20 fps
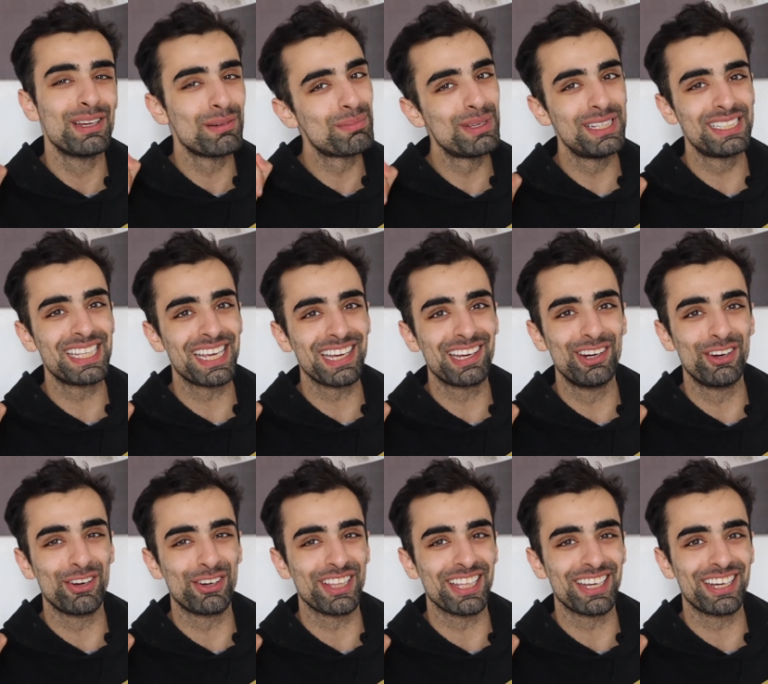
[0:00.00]
please take a
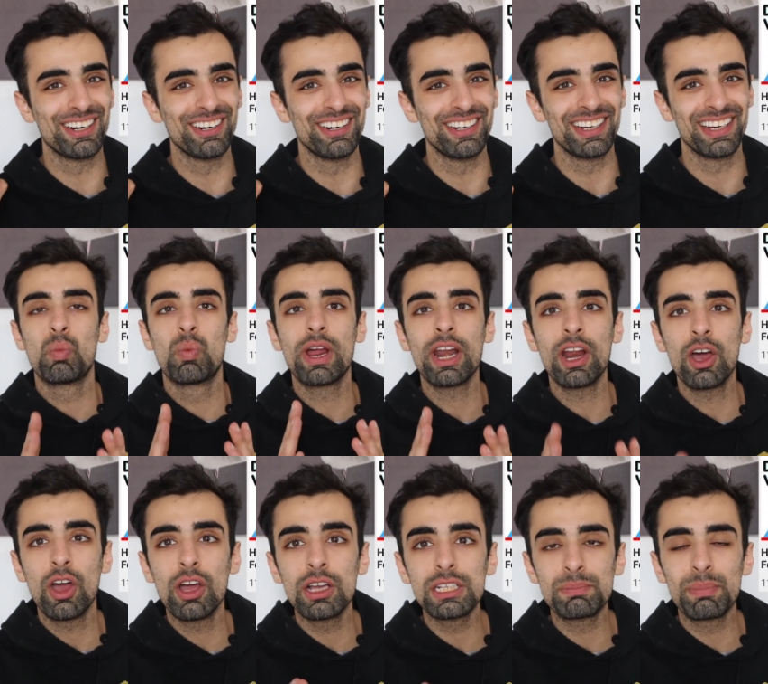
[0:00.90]
look at the card. When
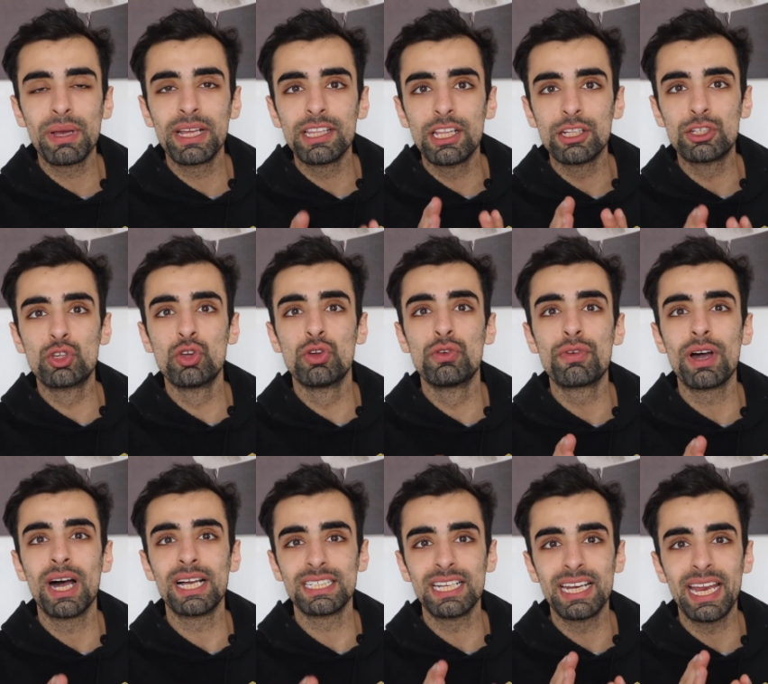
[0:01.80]
I spent the
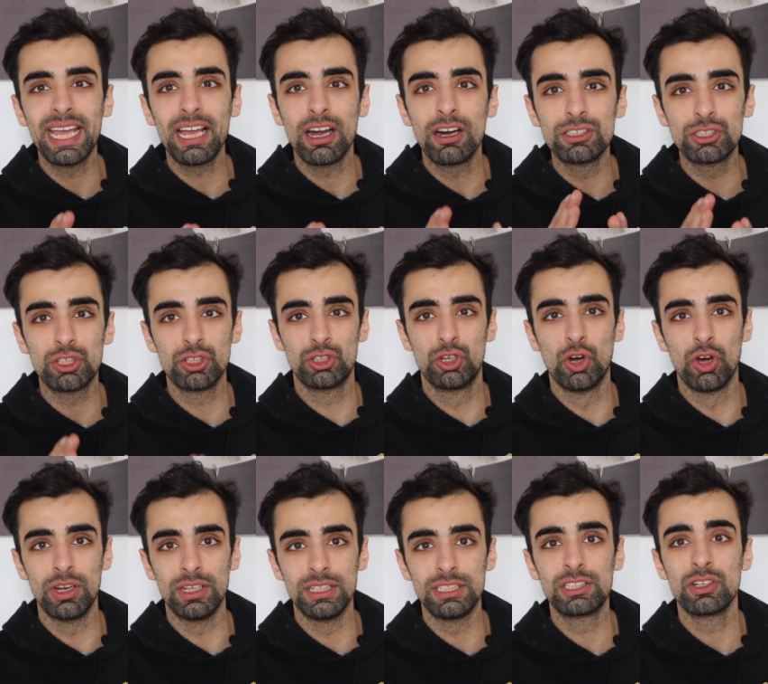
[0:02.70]

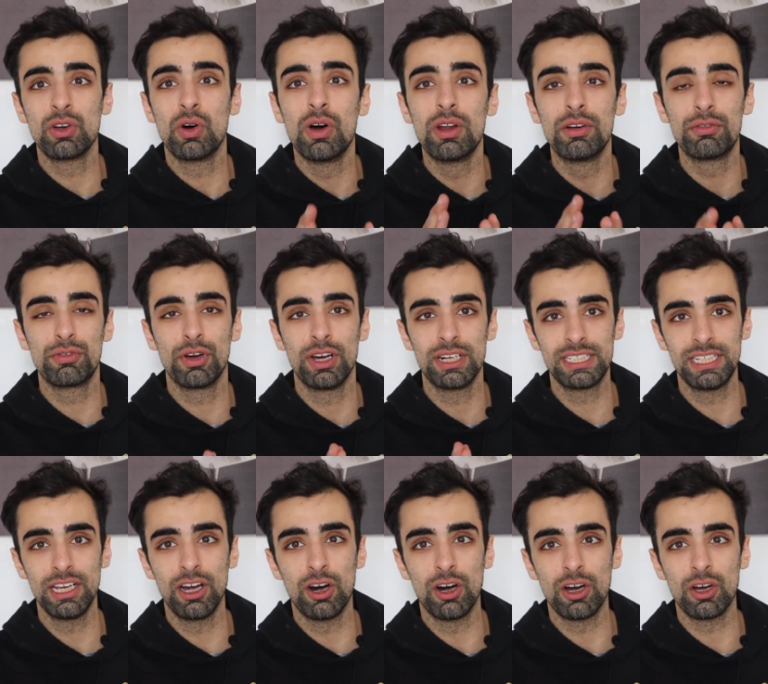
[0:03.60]
$2,800 on
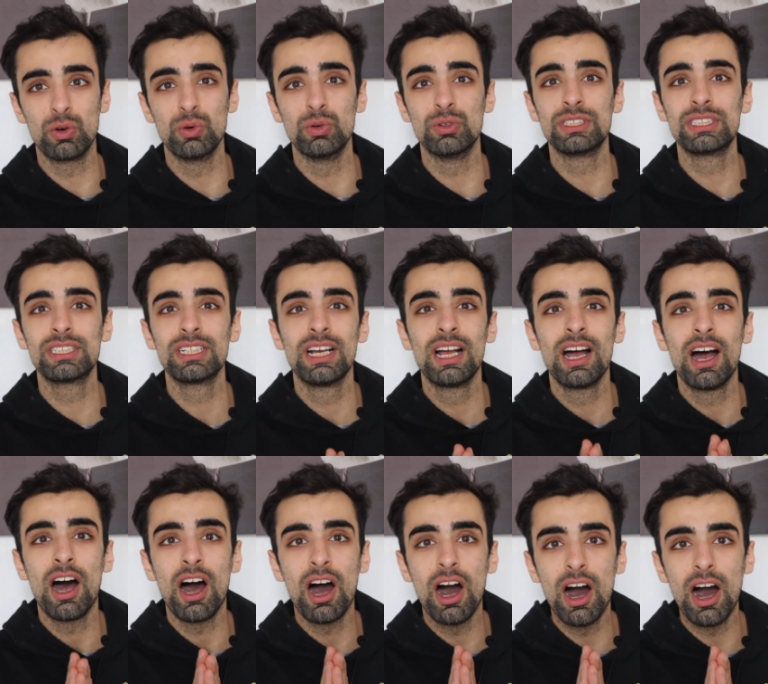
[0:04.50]
30 articles,
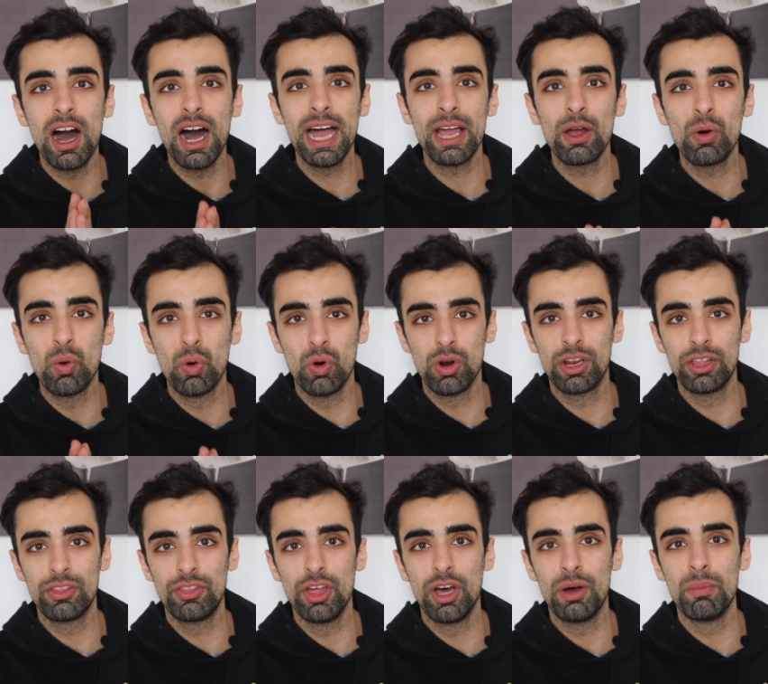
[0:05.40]
I
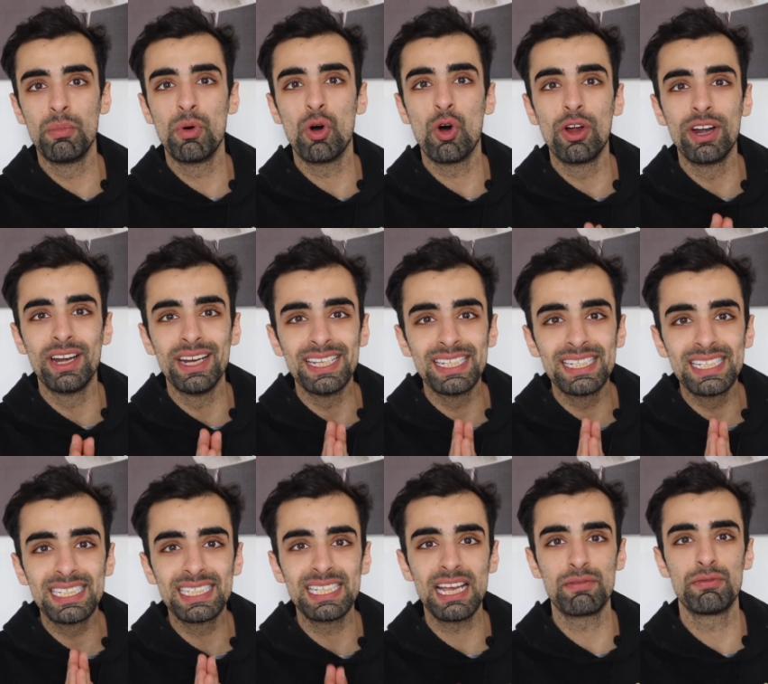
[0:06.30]
ordered them on the
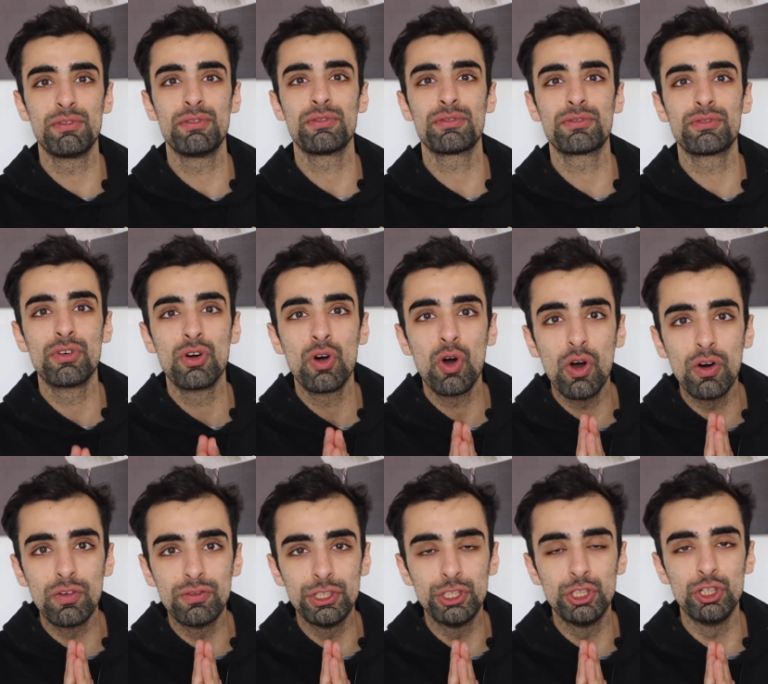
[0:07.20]
7th
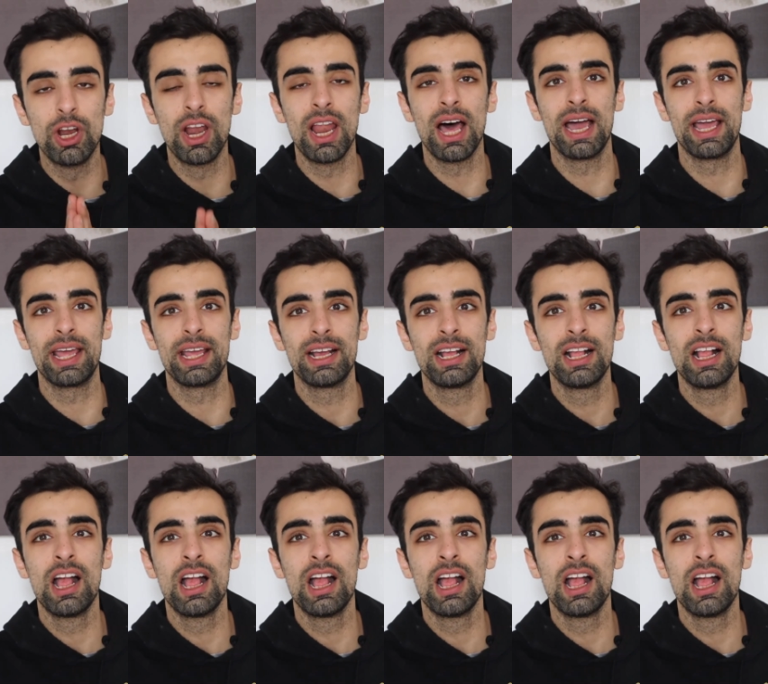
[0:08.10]
of July.